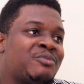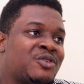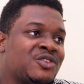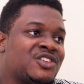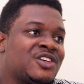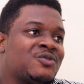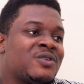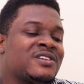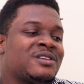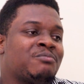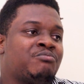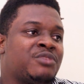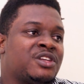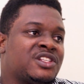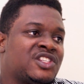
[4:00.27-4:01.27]
the project was
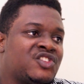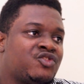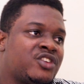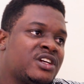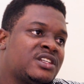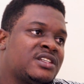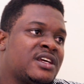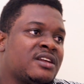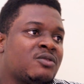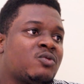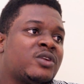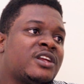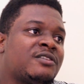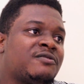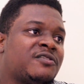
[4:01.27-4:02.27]
a bit strict and
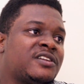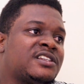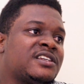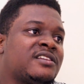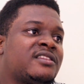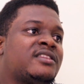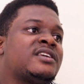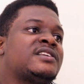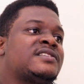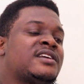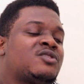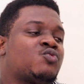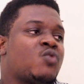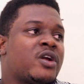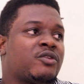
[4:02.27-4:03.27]
couldn't fit in things
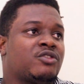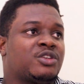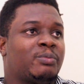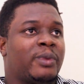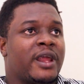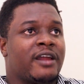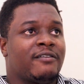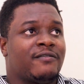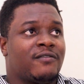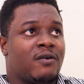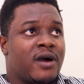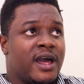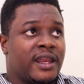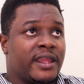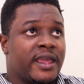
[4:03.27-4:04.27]
that were not planned
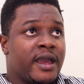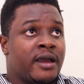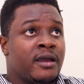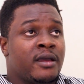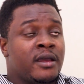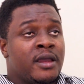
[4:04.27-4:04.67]
for earlier.